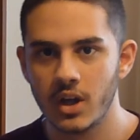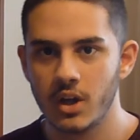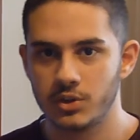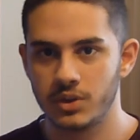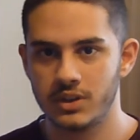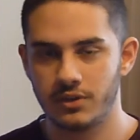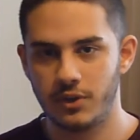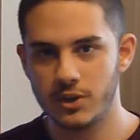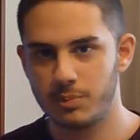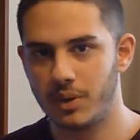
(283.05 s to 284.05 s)
So in the
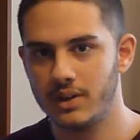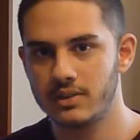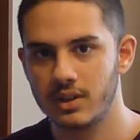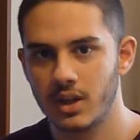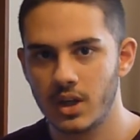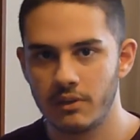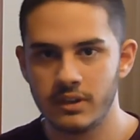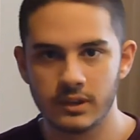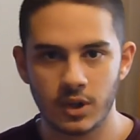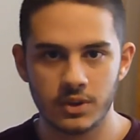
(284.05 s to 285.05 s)
first part, we
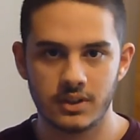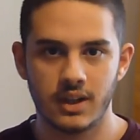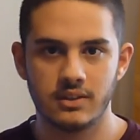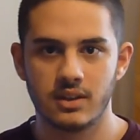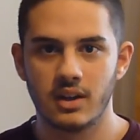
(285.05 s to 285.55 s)
learned that